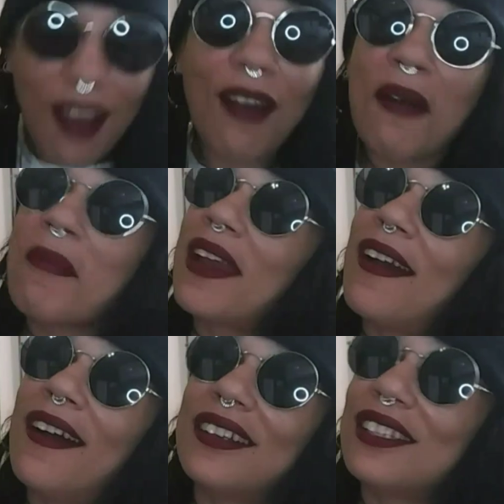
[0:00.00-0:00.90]
Oh my
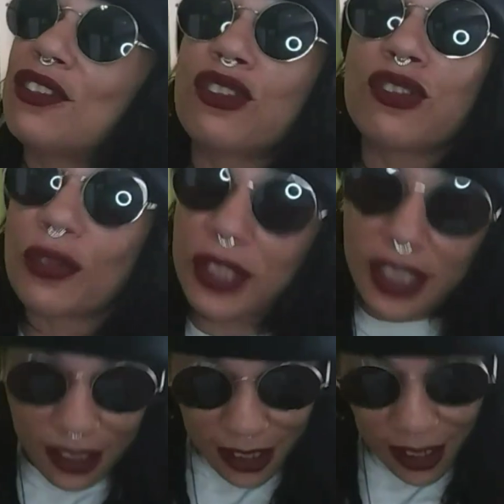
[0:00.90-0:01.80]
God, so
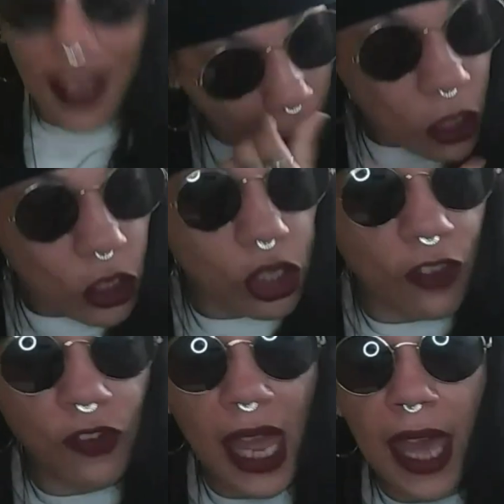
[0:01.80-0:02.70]
sexy. So the
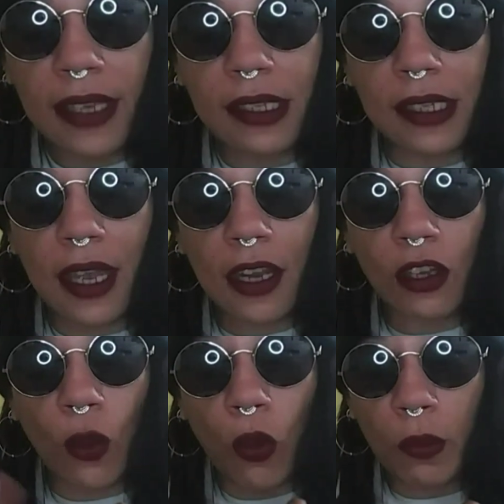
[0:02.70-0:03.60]
fly's dead.
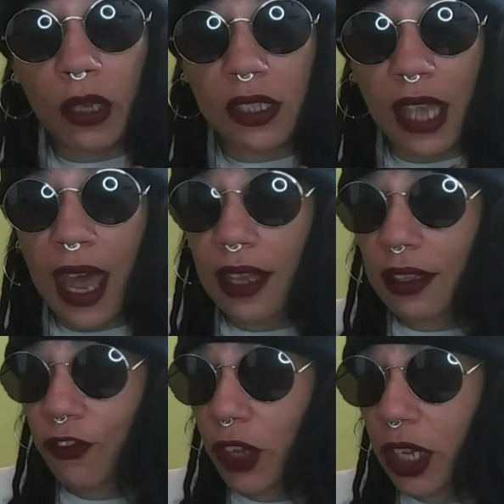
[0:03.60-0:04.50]
The woman's
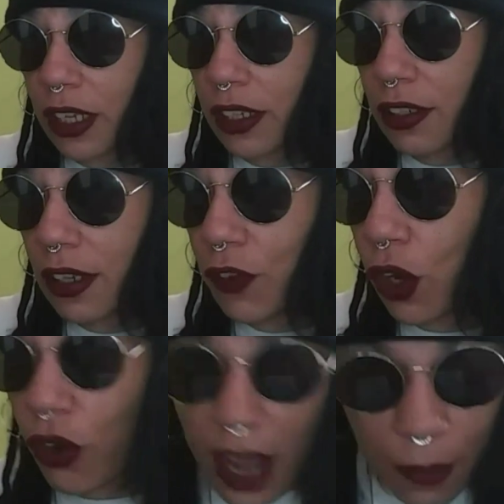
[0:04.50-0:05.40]
got the fucking living
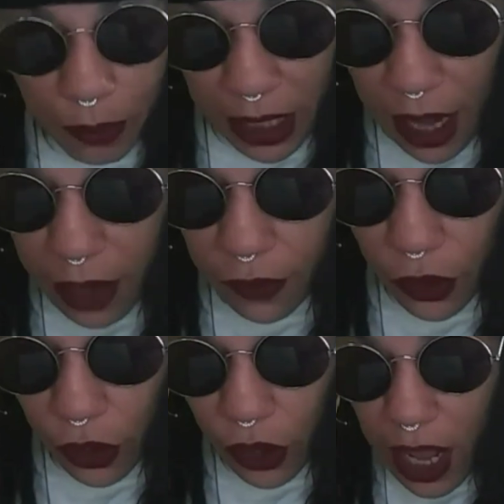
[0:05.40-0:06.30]
crap beat out of
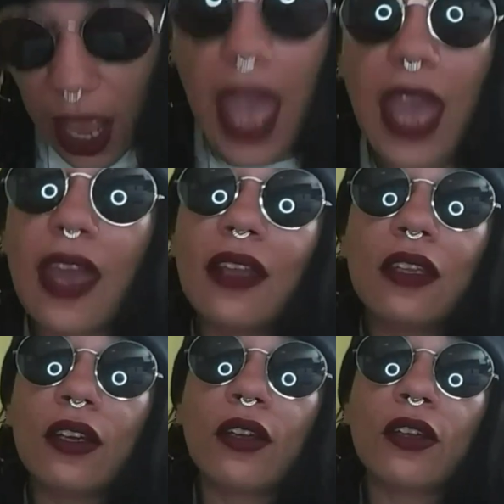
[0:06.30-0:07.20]
her. And
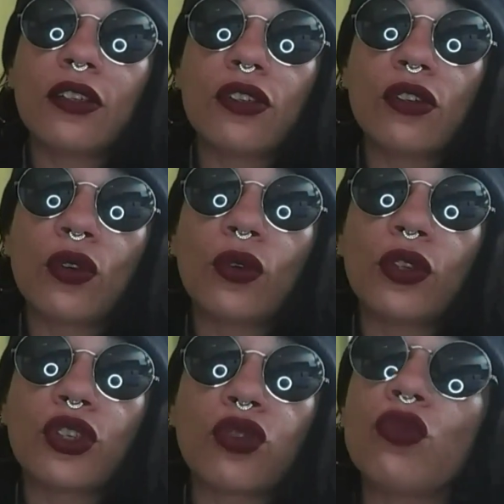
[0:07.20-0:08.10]

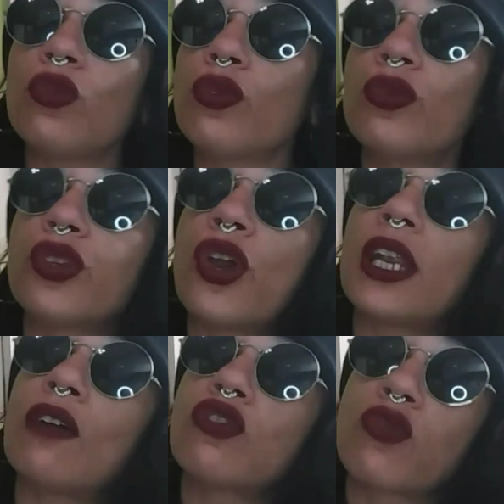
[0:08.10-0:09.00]
the screws are
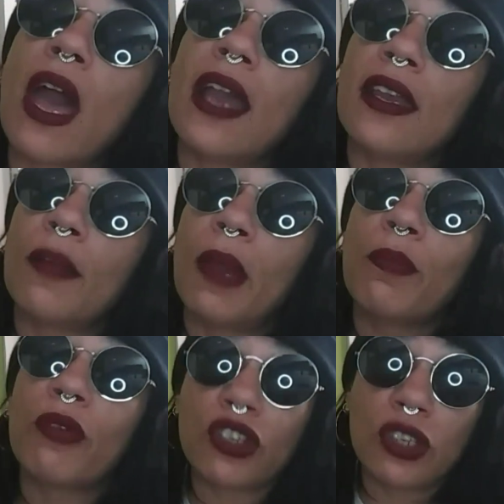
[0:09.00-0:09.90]
now dragging my
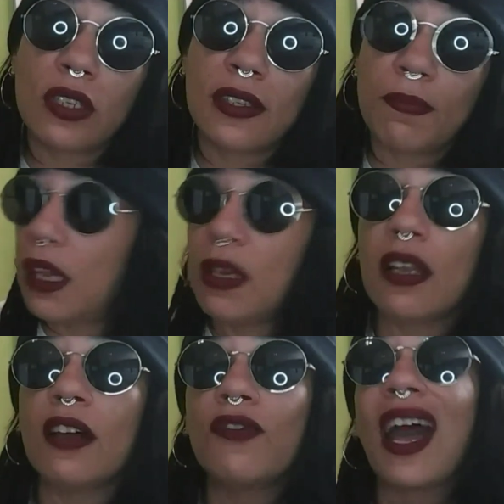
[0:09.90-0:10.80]
precious baby
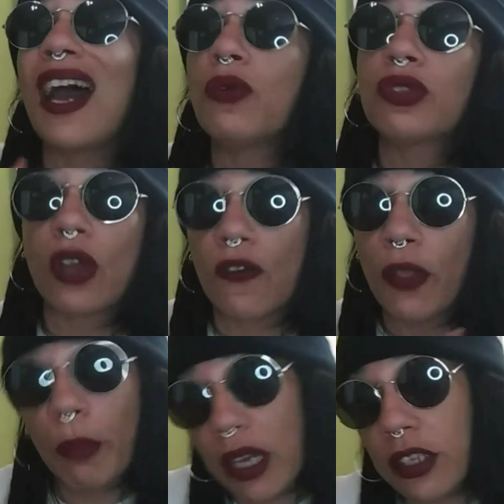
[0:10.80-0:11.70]
love out of
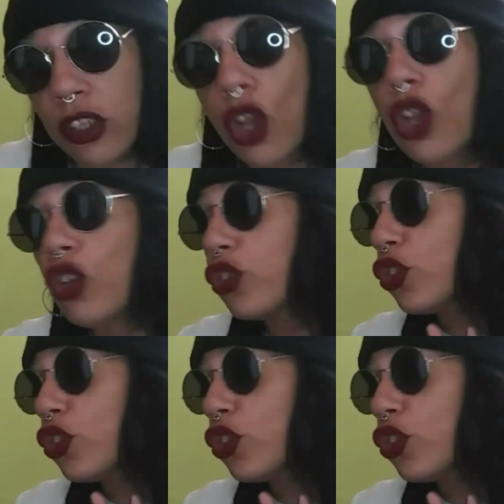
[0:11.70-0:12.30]
the bus. So